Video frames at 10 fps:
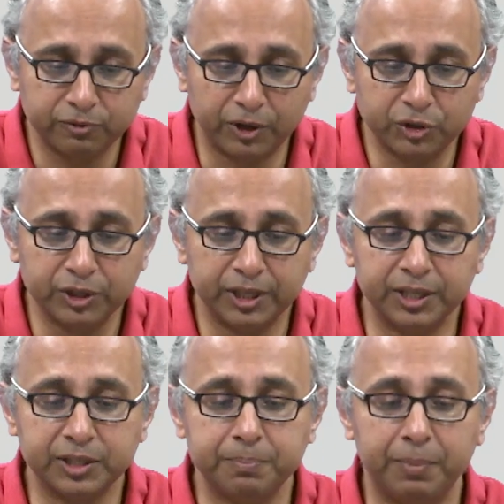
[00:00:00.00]
function
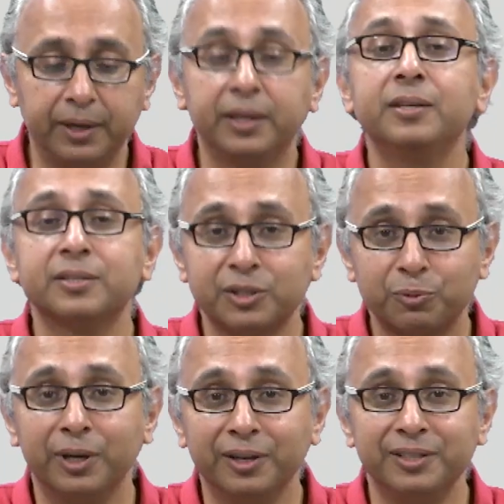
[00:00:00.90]
is buggy since
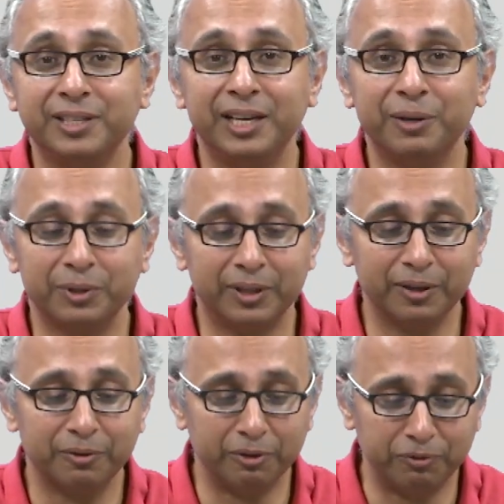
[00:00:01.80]
we're dealing with
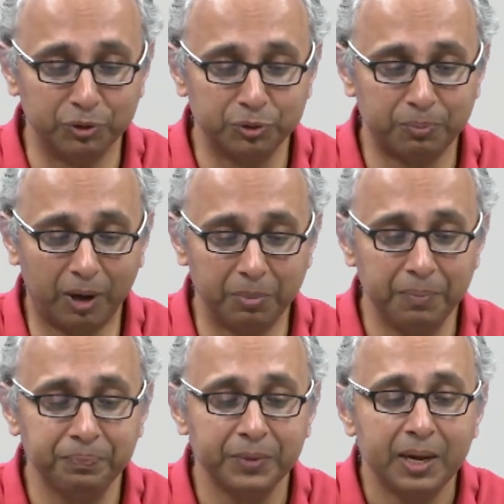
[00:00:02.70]
a refute problem,